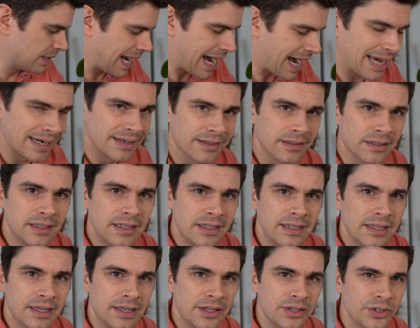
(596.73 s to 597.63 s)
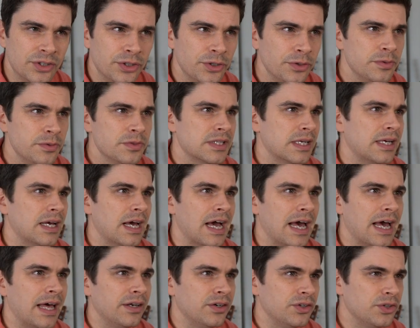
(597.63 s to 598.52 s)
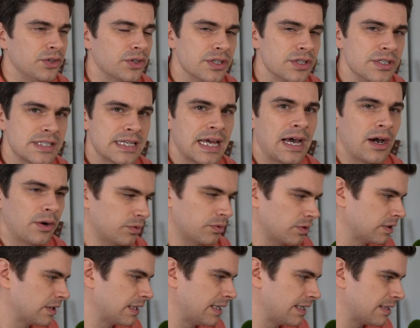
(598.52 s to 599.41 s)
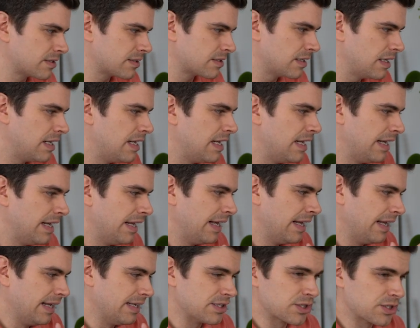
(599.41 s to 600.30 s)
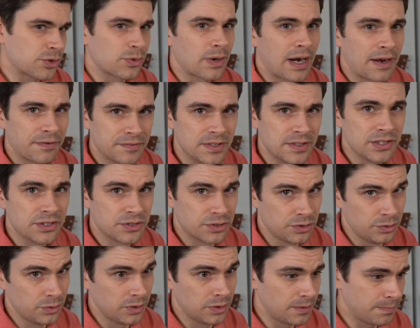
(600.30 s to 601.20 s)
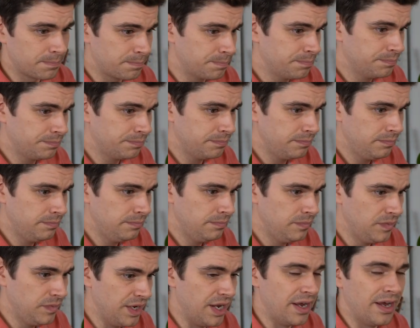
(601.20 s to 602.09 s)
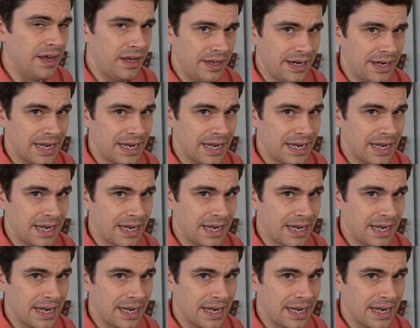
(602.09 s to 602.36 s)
handle it and use it, and you can tell that this is crafted to an